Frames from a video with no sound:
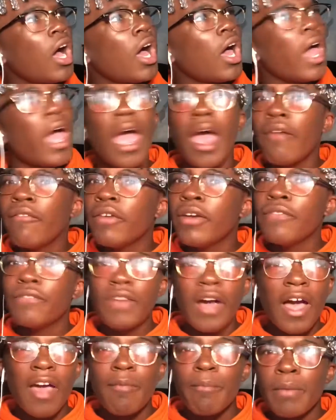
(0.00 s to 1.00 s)
Every
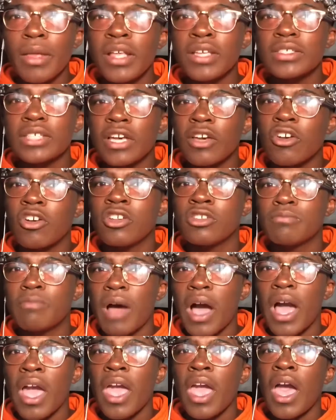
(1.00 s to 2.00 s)
5 minutes that goes
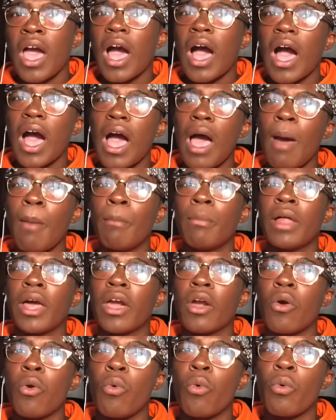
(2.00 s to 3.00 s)
by, I'm
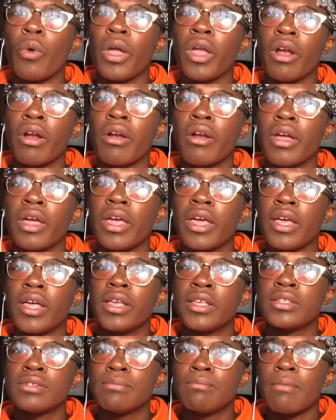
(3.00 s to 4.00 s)
like, where
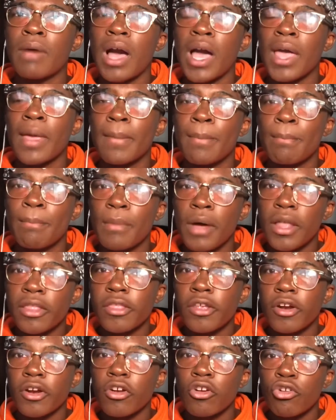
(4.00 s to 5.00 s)
is my
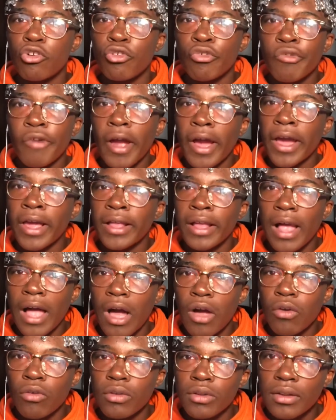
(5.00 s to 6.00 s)
mother crying
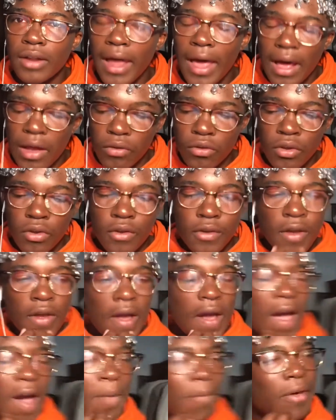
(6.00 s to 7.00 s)
out loud?
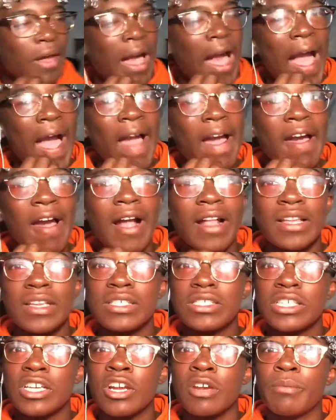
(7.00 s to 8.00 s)
I'm like, I gotta
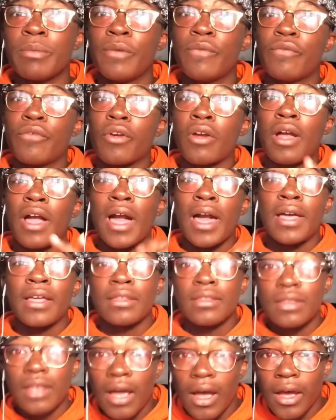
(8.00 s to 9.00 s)
see her before I
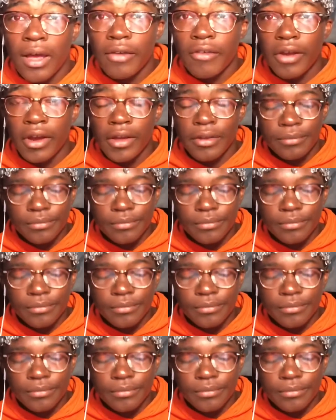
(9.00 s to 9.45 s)
die, right?